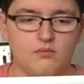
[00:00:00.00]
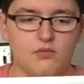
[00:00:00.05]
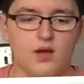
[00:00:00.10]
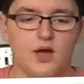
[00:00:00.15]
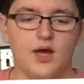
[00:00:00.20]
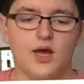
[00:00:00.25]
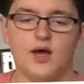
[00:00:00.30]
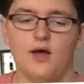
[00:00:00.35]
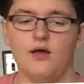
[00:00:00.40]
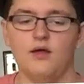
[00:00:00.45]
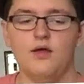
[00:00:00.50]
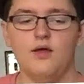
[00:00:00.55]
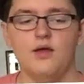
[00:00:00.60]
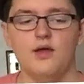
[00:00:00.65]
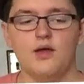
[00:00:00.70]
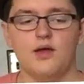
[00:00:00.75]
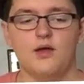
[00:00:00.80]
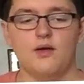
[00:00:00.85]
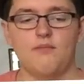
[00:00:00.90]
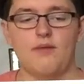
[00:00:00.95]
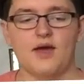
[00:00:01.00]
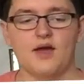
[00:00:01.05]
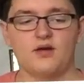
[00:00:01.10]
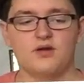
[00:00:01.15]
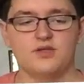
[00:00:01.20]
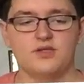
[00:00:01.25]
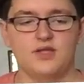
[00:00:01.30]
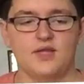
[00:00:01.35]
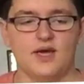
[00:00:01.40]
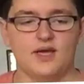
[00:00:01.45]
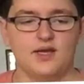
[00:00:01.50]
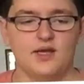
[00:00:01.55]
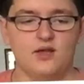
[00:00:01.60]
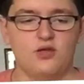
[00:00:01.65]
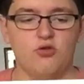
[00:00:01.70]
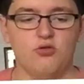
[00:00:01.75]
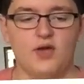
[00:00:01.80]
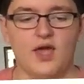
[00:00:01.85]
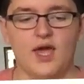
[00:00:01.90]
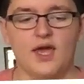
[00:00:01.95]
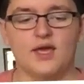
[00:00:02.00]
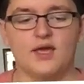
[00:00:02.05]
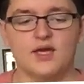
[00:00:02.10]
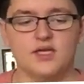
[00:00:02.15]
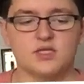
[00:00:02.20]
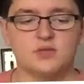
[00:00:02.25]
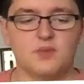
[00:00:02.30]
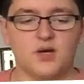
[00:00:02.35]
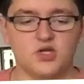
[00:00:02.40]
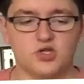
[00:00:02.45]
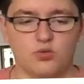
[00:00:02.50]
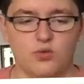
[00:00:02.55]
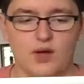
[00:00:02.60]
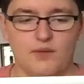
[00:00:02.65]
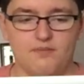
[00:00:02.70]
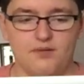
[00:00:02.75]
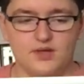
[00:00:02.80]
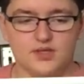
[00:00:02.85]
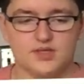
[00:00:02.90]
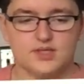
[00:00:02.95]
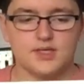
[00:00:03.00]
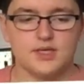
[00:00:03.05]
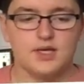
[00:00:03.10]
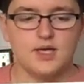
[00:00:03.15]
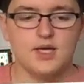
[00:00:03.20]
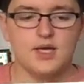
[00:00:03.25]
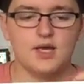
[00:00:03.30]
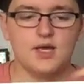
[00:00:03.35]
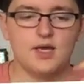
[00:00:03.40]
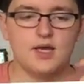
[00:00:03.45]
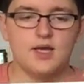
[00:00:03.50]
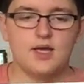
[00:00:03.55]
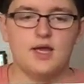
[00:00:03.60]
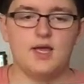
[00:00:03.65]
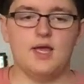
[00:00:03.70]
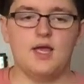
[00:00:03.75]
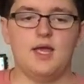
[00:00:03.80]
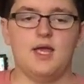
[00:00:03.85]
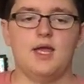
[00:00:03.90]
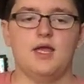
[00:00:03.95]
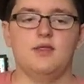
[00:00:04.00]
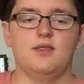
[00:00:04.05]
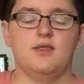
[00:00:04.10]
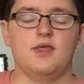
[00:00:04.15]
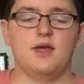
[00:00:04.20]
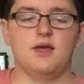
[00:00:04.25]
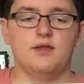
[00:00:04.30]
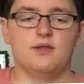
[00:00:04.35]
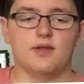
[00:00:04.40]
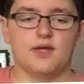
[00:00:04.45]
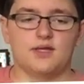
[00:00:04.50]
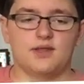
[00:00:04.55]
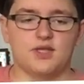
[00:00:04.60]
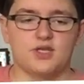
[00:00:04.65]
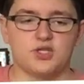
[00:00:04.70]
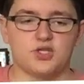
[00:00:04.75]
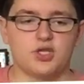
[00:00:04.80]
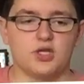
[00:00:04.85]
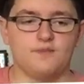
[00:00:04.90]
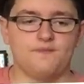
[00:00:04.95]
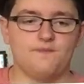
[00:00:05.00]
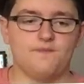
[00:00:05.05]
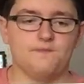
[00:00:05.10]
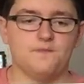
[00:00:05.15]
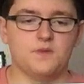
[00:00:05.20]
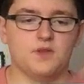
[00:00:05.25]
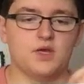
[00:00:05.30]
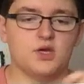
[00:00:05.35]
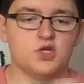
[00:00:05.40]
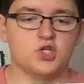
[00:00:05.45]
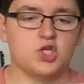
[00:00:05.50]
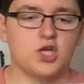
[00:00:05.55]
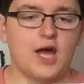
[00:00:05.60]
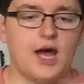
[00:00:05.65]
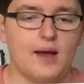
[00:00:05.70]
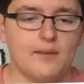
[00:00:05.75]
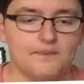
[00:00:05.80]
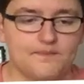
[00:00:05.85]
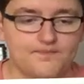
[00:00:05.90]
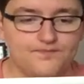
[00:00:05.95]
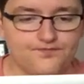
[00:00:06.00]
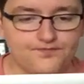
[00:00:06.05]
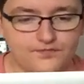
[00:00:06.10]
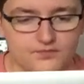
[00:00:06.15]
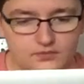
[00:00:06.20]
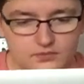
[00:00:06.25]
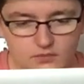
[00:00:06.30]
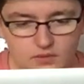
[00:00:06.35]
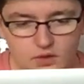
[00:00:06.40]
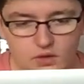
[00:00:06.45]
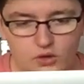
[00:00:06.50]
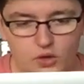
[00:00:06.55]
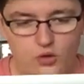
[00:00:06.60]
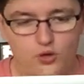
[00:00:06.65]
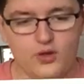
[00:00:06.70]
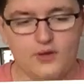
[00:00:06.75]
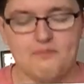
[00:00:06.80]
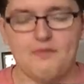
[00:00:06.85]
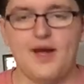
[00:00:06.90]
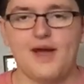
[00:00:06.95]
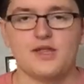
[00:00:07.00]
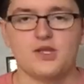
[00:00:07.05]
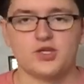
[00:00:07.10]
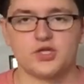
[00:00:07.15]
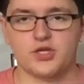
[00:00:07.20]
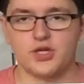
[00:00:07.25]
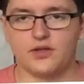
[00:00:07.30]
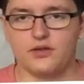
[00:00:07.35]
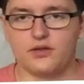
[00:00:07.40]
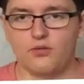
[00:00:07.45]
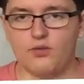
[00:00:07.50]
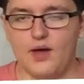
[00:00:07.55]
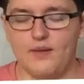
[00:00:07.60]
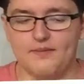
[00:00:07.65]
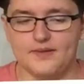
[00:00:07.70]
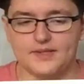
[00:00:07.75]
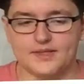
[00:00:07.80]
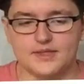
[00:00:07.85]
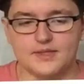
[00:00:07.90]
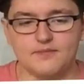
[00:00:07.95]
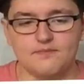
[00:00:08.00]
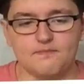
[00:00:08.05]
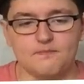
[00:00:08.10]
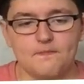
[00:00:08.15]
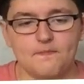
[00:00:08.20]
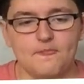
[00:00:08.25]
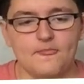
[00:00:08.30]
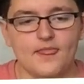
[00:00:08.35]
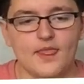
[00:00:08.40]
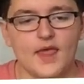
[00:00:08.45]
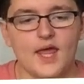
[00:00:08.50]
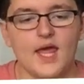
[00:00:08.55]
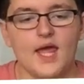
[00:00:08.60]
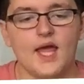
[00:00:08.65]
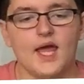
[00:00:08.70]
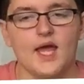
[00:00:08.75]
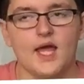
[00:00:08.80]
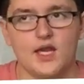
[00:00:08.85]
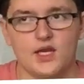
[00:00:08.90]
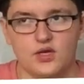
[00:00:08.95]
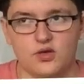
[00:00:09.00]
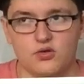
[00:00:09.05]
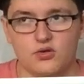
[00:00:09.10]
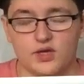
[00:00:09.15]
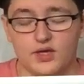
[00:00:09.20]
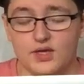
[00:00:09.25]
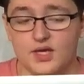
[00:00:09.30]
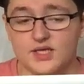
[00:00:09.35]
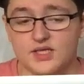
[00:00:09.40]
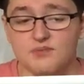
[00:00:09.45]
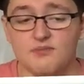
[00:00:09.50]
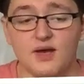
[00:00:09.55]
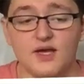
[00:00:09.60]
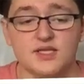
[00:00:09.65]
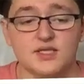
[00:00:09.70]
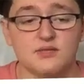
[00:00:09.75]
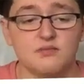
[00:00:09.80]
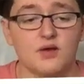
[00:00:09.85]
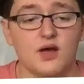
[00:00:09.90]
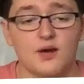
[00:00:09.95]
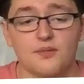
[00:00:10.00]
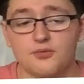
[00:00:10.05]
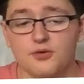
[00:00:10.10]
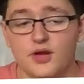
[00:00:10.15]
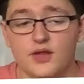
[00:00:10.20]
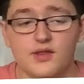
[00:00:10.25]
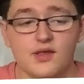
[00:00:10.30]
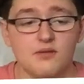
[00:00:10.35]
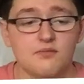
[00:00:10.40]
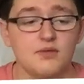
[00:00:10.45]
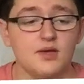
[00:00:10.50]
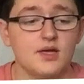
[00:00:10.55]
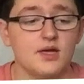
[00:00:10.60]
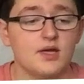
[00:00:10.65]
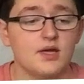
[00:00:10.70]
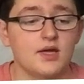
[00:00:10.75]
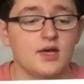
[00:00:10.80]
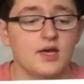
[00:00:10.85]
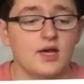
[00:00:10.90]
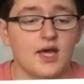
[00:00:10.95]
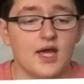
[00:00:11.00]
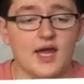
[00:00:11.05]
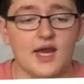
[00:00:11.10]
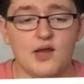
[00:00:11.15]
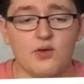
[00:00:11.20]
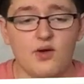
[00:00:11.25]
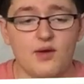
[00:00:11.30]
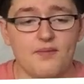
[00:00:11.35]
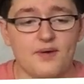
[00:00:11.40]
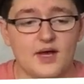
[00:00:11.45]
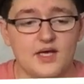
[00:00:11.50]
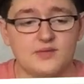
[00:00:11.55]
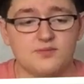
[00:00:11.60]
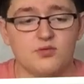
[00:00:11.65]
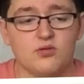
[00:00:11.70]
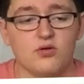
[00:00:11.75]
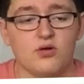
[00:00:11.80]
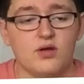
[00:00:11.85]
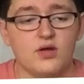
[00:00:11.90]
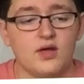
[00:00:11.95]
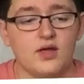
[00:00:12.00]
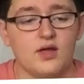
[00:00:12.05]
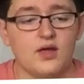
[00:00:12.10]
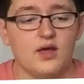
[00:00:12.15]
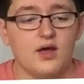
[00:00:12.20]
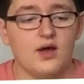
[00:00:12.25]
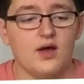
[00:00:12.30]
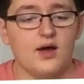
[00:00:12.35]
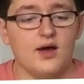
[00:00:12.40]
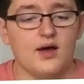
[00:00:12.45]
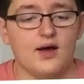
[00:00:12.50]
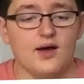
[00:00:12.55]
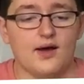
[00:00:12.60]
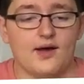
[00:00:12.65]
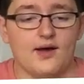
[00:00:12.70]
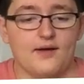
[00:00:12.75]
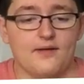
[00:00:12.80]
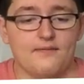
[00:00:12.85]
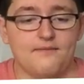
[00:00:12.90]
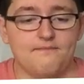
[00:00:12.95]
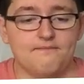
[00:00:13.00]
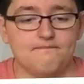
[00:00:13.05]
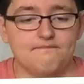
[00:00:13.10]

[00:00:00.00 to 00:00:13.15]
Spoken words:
back onto the idea, you can customize your weapons in, like, this shop. You can buy the weapons, and you can customize them, upgrade them, any way possible. And